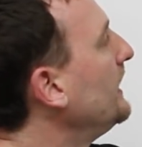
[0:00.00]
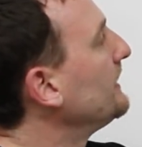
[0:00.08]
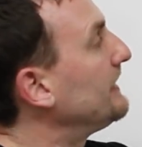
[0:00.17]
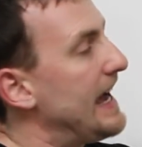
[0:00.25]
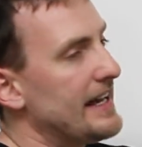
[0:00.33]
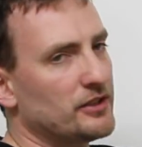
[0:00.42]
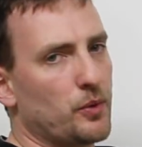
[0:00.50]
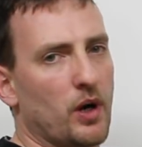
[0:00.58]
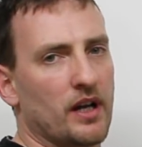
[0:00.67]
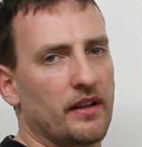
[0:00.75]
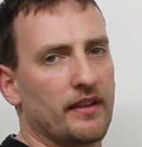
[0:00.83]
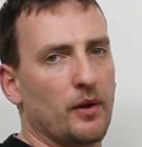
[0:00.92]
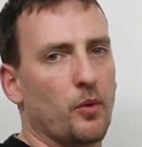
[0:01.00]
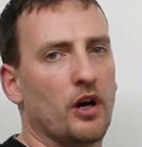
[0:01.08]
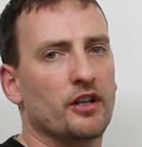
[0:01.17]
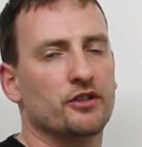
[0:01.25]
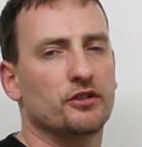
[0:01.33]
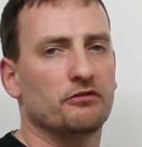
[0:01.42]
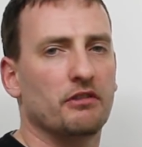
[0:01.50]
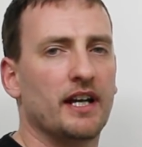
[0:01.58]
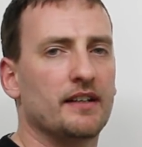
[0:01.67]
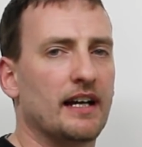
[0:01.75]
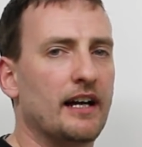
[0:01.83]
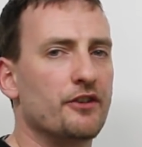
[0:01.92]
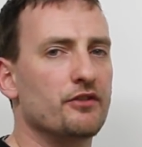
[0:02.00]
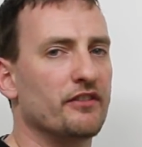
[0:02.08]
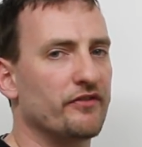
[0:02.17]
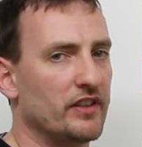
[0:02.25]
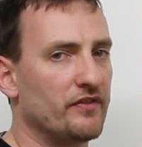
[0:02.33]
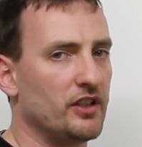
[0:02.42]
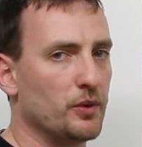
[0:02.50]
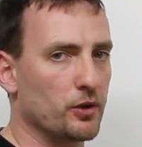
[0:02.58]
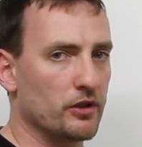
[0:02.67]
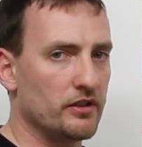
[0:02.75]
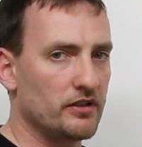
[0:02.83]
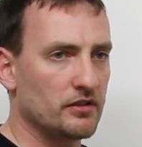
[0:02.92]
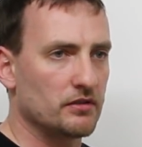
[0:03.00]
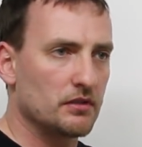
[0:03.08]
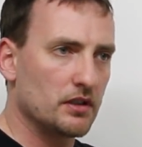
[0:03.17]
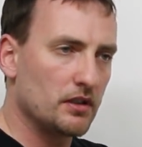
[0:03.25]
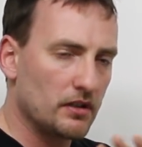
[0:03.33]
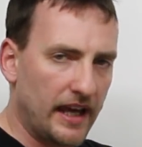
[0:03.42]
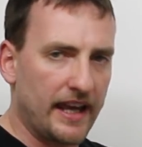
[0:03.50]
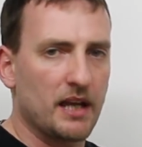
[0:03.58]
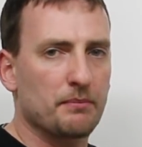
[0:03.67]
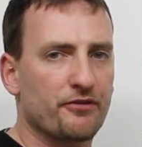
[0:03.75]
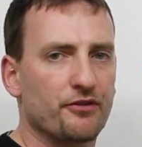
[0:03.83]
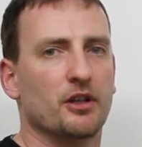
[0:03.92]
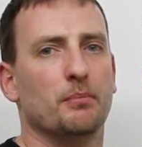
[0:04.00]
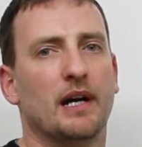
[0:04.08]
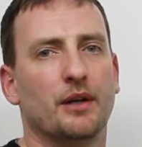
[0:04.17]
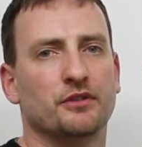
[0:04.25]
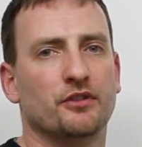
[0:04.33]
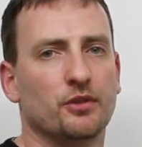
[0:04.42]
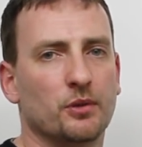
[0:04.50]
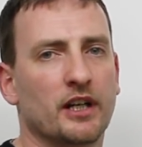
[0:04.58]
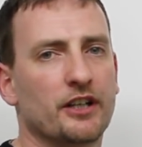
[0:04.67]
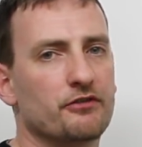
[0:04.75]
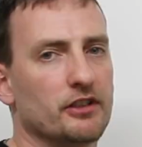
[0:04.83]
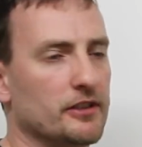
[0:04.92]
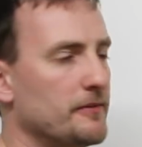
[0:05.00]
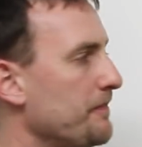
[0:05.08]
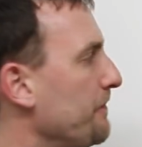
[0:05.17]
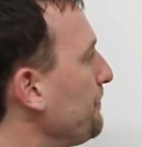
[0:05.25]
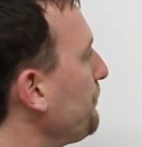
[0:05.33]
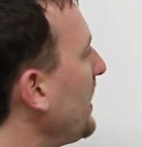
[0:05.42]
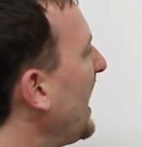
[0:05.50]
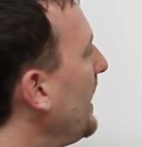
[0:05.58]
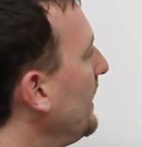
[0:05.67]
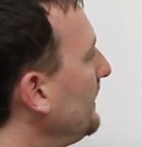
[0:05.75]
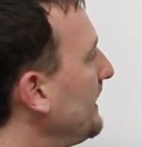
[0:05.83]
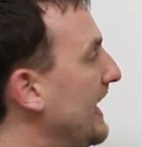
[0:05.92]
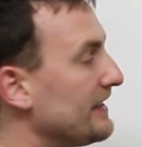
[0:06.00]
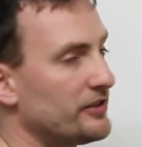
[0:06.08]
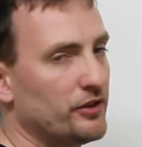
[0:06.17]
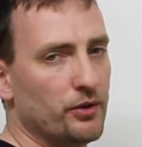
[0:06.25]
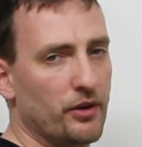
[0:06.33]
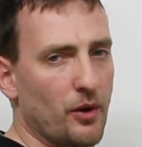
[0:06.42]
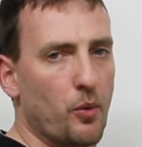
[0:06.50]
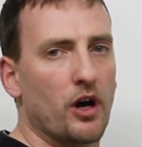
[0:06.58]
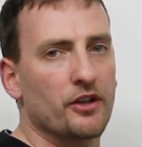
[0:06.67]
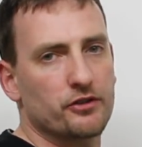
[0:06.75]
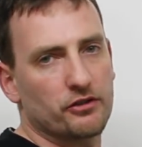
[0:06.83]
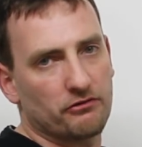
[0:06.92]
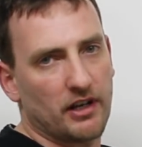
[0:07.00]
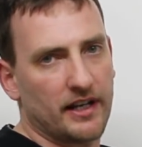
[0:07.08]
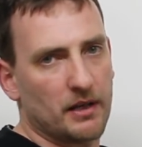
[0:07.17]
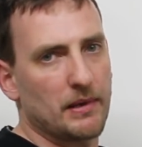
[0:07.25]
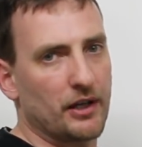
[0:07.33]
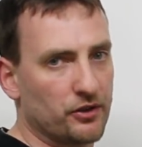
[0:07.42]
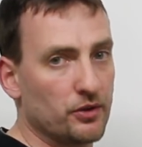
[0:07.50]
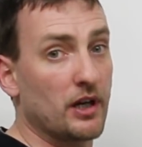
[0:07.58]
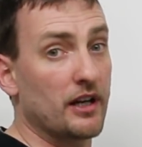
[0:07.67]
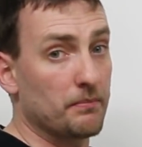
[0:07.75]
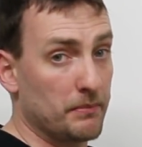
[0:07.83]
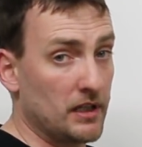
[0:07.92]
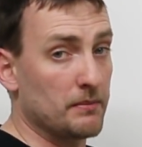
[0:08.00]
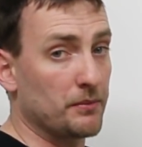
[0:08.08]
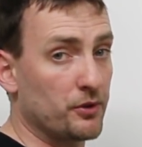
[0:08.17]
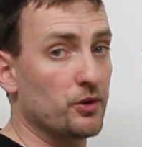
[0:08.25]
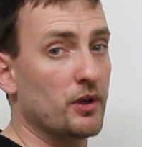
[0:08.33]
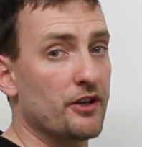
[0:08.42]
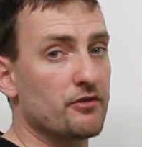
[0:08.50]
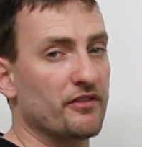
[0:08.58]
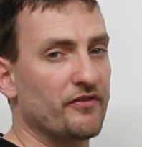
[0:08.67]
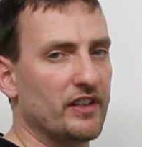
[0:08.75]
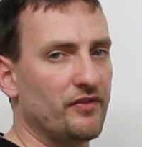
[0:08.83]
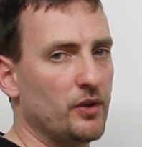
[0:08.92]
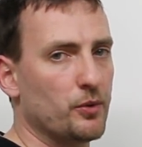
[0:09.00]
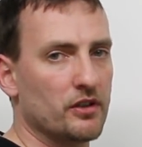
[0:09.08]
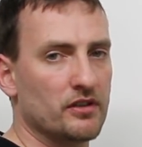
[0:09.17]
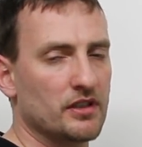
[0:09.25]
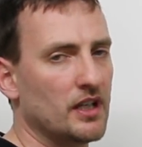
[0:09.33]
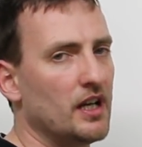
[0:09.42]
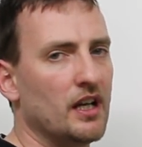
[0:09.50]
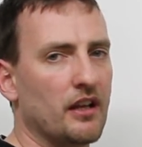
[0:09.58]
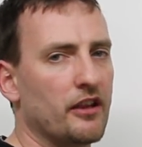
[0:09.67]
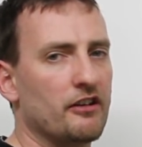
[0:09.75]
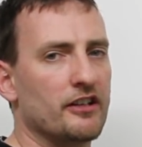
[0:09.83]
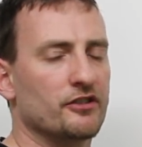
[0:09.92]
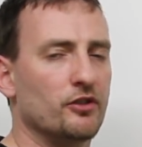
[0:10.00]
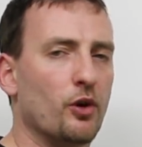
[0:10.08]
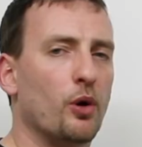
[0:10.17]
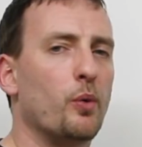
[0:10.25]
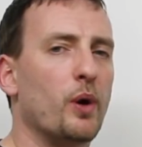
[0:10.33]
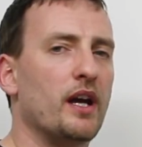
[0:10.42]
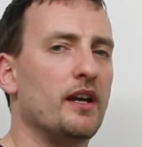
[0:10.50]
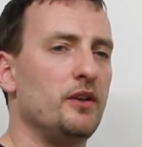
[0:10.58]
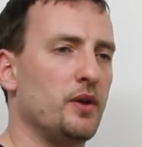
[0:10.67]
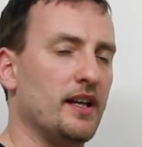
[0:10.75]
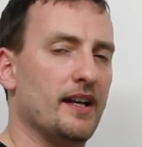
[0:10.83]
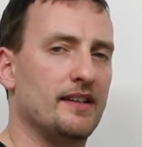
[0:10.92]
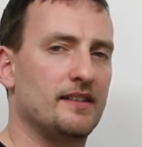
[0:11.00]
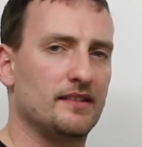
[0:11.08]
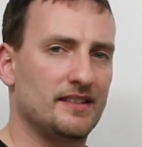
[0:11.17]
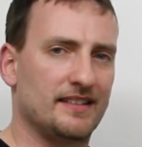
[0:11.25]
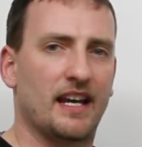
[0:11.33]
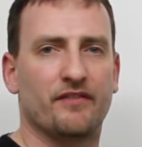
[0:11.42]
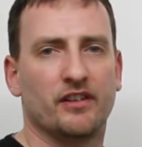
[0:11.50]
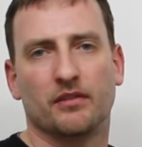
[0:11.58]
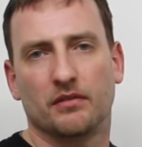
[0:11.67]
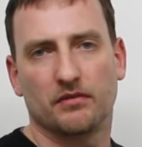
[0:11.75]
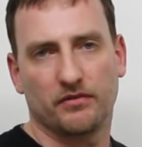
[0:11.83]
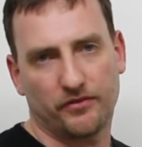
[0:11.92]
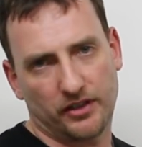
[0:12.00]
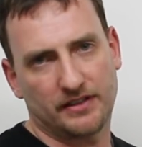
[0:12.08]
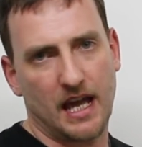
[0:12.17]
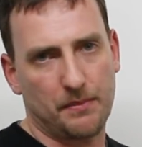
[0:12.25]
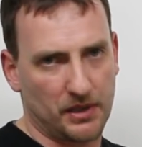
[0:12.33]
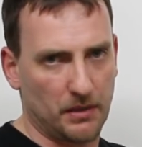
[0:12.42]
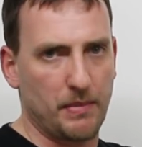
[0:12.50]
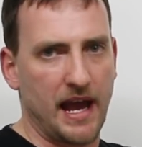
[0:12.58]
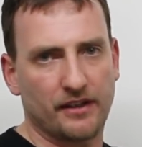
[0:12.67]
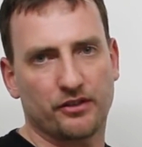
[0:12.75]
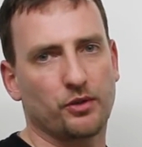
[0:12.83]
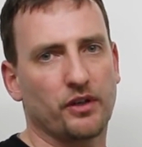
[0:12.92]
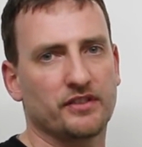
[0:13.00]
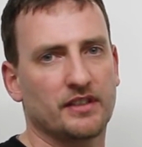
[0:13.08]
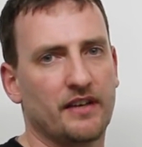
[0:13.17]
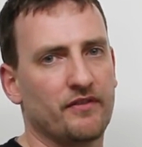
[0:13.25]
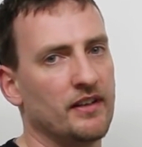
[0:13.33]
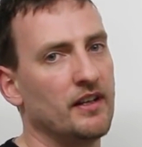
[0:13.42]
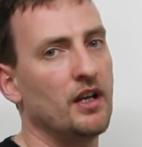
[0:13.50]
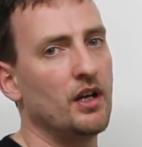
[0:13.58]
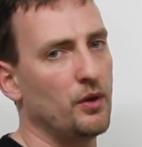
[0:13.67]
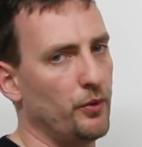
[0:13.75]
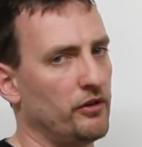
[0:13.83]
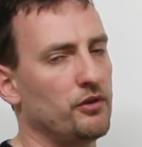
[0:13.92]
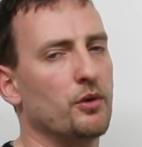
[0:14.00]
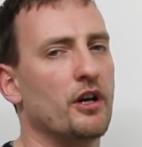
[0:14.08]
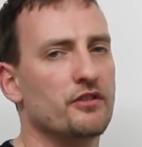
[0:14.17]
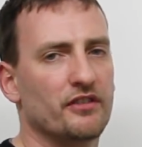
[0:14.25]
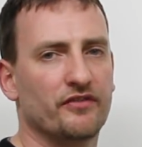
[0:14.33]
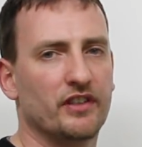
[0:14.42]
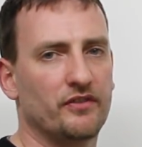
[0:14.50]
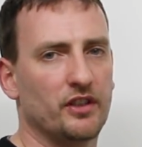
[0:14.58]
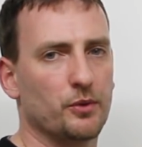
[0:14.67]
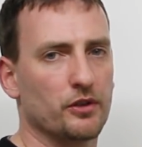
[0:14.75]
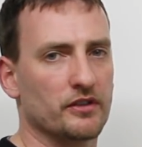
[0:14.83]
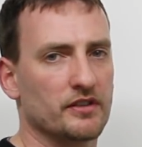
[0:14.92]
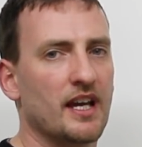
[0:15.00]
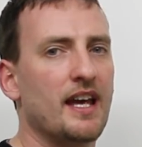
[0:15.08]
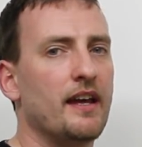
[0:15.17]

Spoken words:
Task 1, they want you to write 150 words. Aim for about 200. Task 2, they want you to write about minimum 250 words. There is no way you can get 7, for example, a band score of 7 with 250 words.